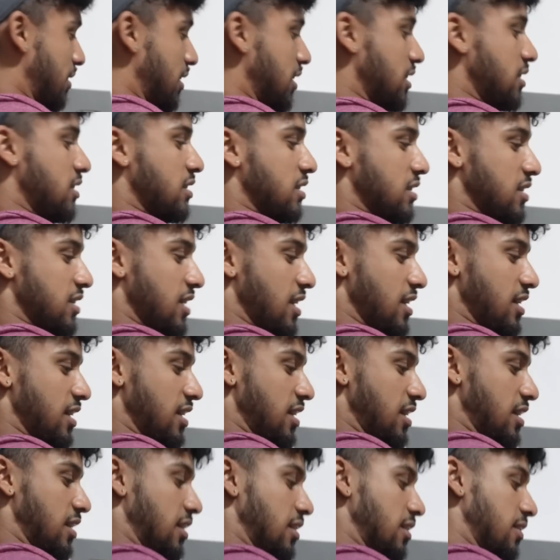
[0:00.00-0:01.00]
minutes and
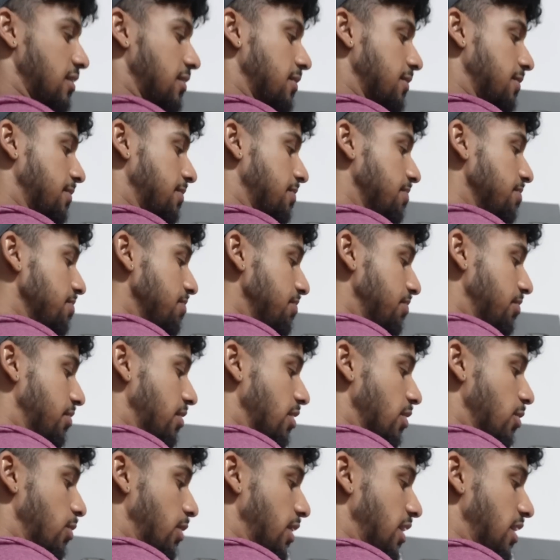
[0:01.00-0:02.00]
then
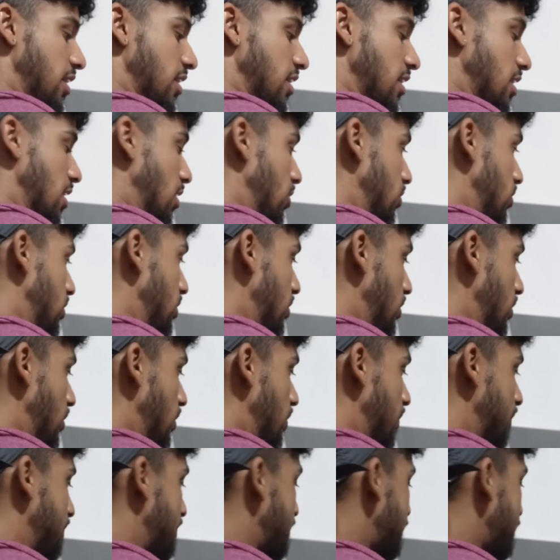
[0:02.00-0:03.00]
we're gonna go to